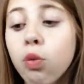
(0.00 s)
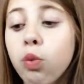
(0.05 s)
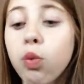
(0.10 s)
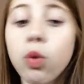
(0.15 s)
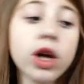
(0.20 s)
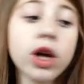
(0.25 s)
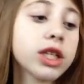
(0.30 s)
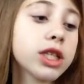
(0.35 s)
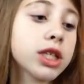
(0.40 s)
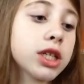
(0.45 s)

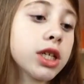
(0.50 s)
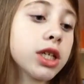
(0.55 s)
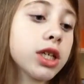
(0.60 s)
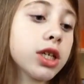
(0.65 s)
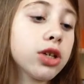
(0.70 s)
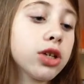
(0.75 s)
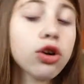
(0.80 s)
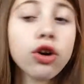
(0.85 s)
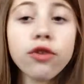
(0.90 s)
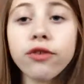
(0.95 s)
what
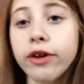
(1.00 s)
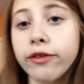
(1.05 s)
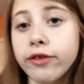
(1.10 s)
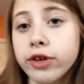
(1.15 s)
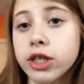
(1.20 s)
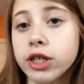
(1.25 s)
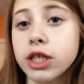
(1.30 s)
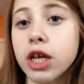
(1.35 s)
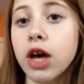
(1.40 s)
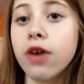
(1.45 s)
your
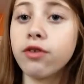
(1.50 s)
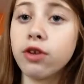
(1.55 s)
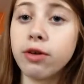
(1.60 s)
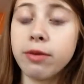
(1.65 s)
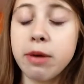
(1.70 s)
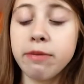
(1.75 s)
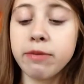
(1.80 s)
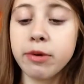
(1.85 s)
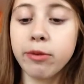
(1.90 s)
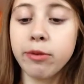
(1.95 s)
favorites of
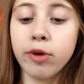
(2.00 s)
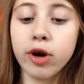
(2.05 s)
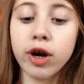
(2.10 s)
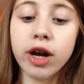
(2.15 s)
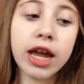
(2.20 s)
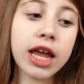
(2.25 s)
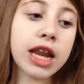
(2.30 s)
November were